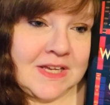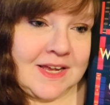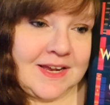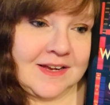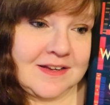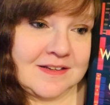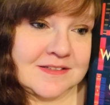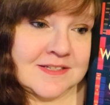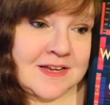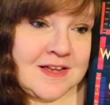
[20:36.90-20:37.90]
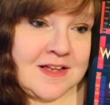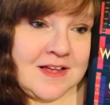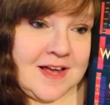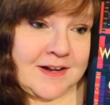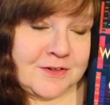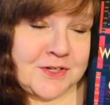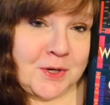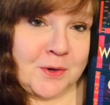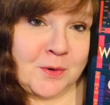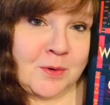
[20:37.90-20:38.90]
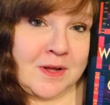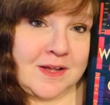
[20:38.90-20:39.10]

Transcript: And I don't know,